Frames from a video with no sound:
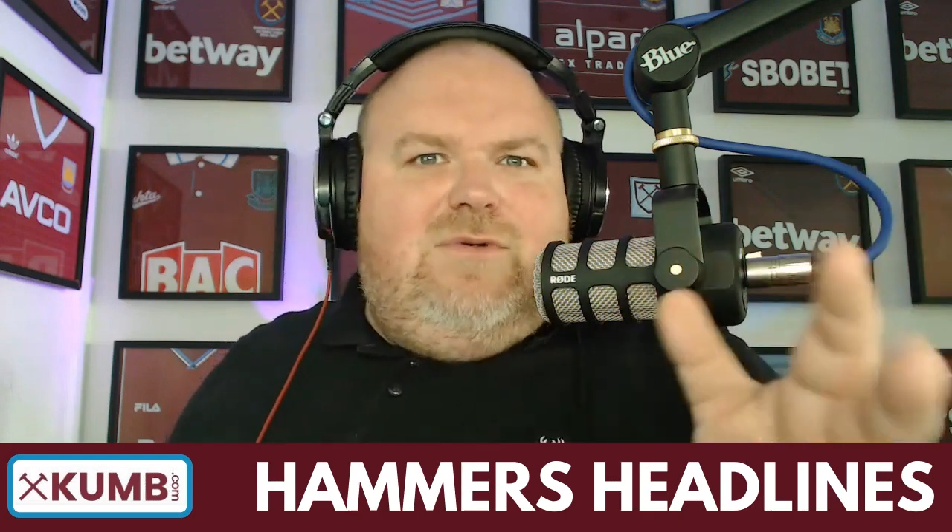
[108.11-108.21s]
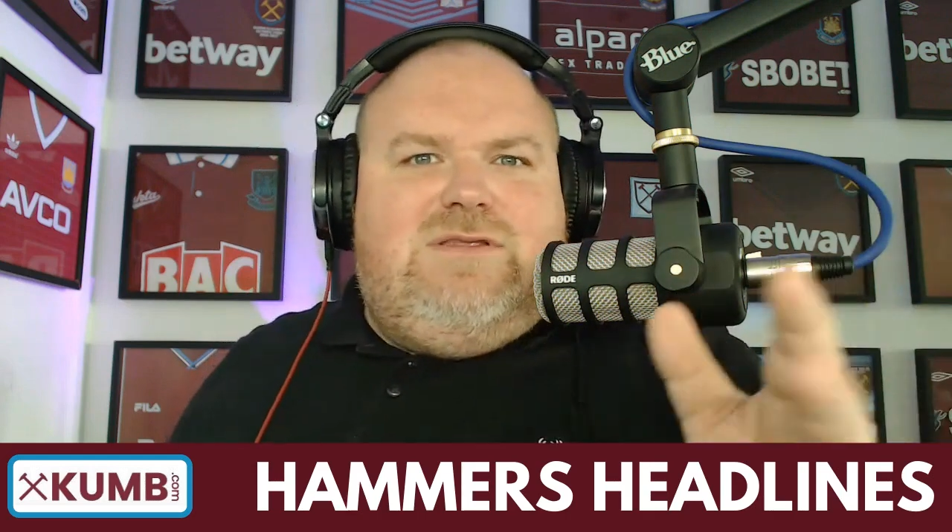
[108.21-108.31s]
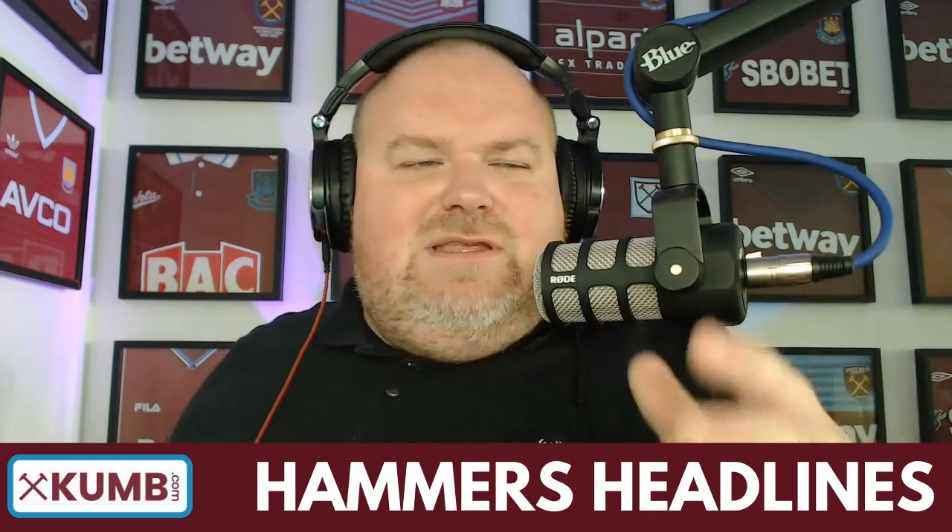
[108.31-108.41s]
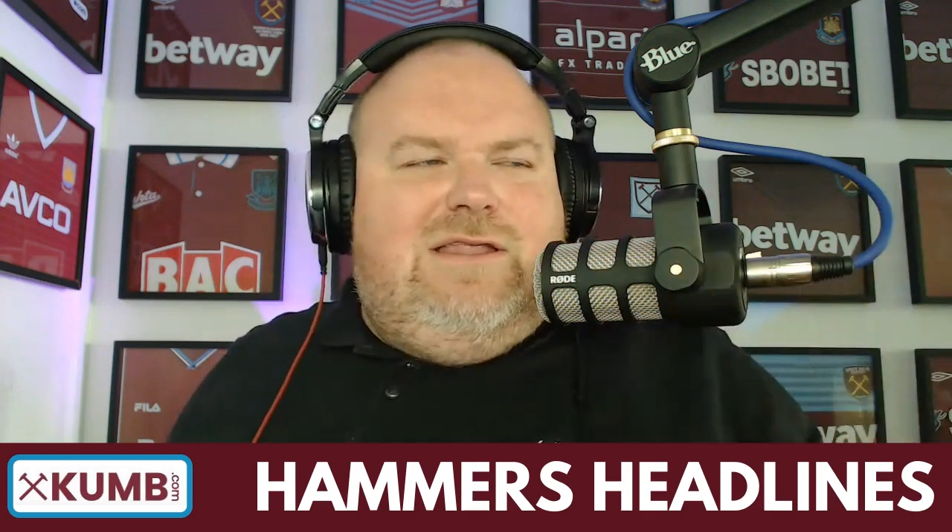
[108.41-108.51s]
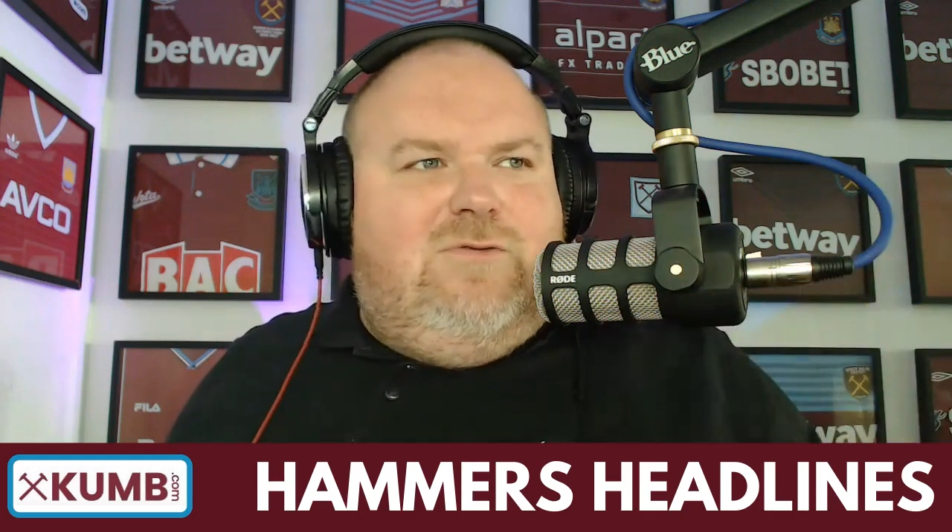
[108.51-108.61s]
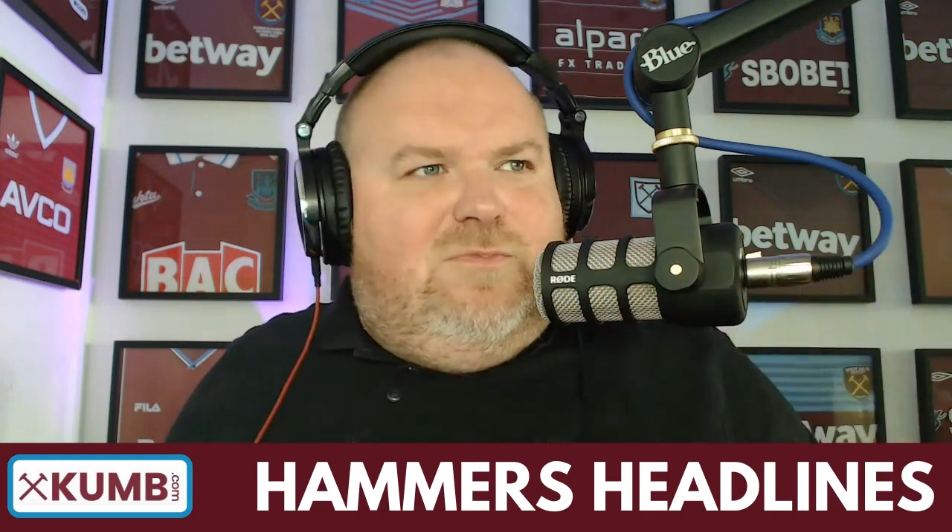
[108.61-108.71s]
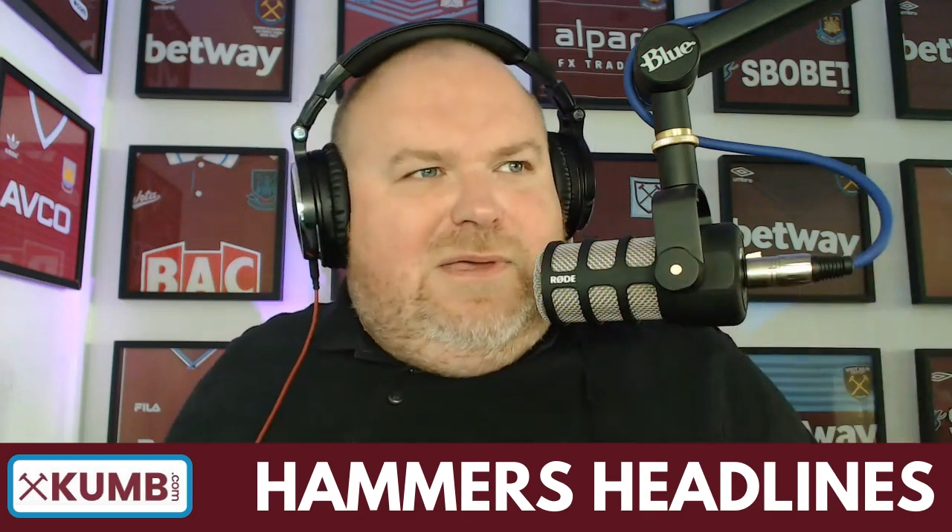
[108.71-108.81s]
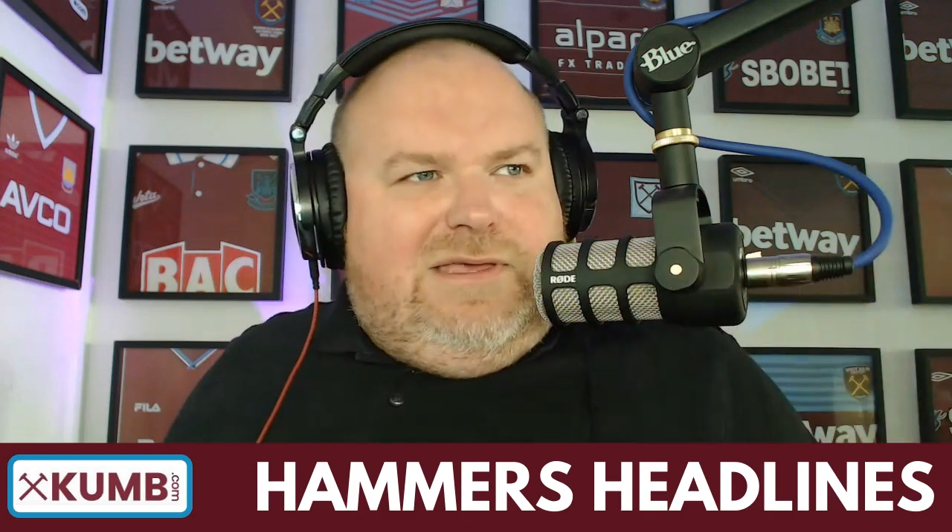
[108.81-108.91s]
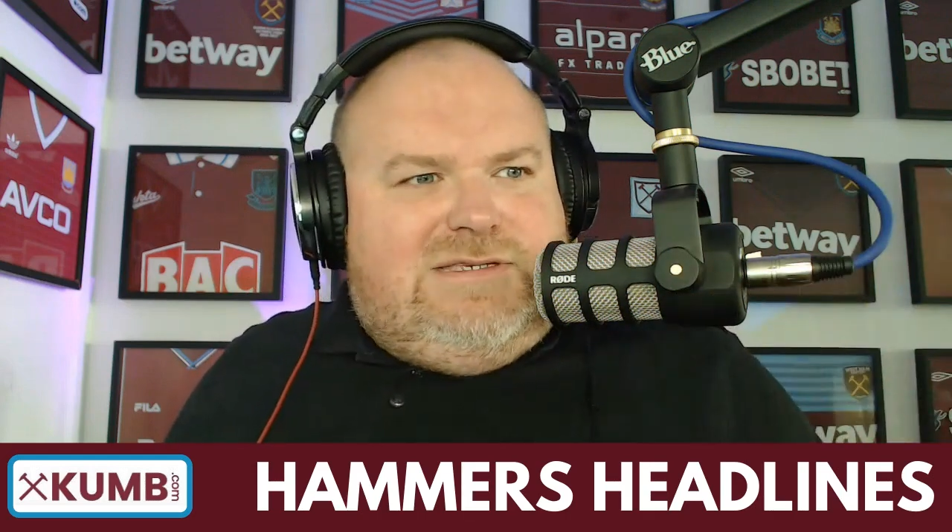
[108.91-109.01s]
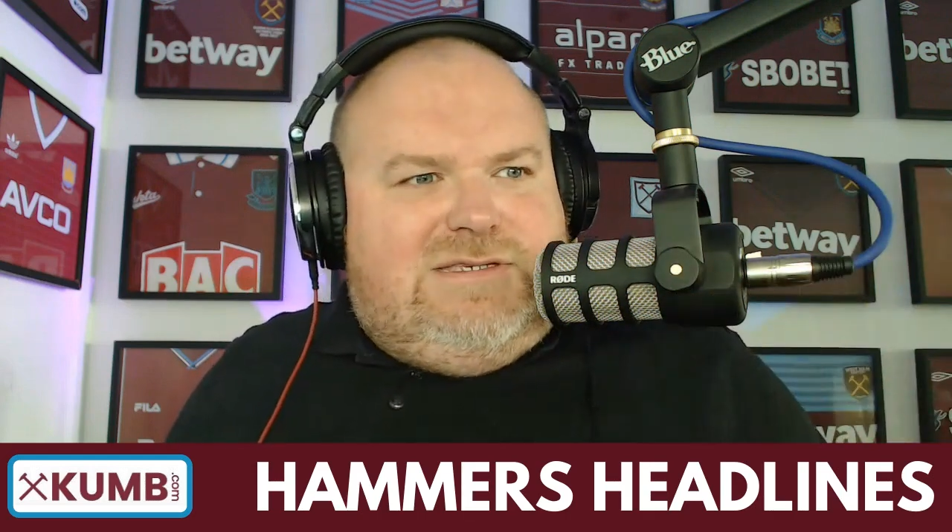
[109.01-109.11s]
and did a little
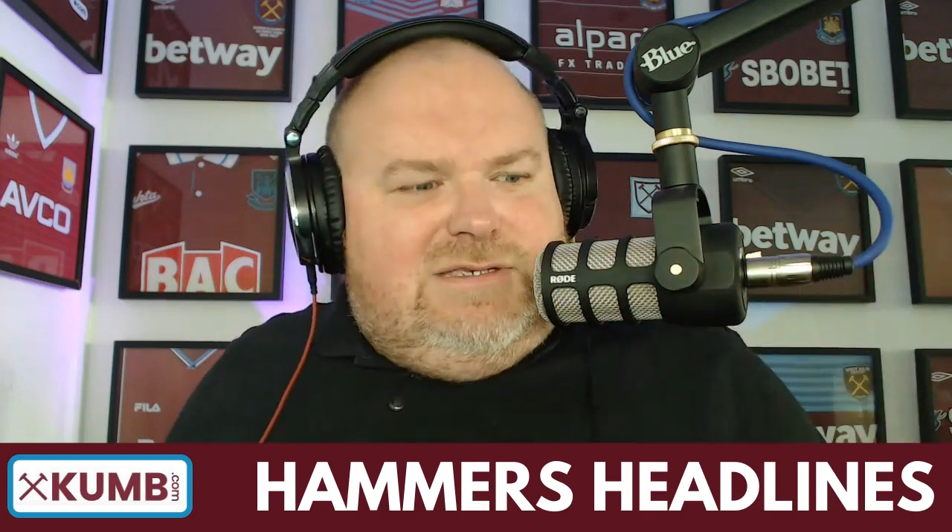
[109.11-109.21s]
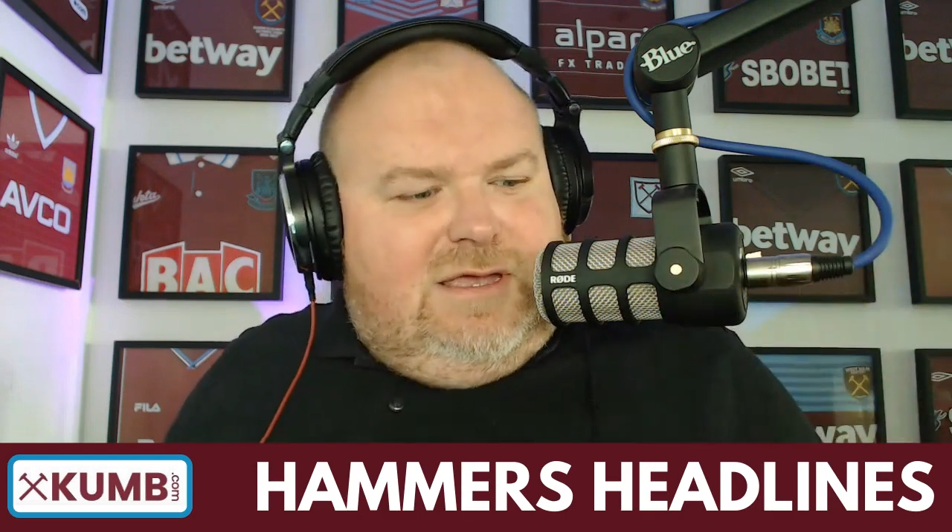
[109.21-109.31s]
piece